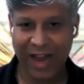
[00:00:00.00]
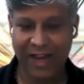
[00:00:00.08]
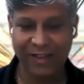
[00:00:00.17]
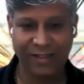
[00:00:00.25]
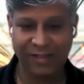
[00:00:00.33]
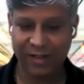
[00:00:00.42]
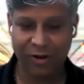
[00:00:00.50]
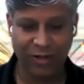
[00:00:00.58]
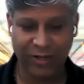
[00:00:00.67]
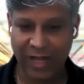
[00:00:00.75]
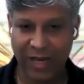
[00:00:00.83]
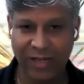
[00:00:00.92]
And these are
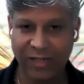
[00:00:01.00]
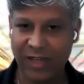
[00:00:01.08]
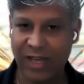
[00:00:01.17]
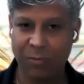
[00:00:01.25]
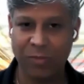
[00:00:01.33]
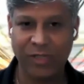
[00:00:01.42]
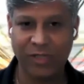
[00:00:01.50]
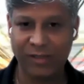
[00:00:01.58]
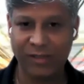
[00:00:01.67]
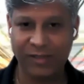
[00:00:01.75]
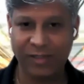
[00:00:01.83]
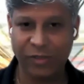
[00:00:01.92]
all done in an
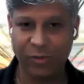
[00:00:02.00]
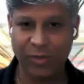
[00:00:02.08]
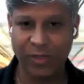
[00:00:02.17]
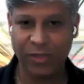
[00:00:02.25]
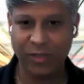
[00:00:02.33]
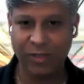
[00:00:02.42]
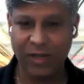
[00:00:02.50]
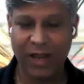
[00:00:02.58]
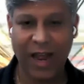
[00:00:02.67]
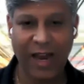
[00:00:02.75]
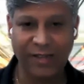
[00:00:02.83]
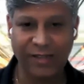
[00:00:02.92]
emergency situation,
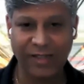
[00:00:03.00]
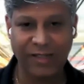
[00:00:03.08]
and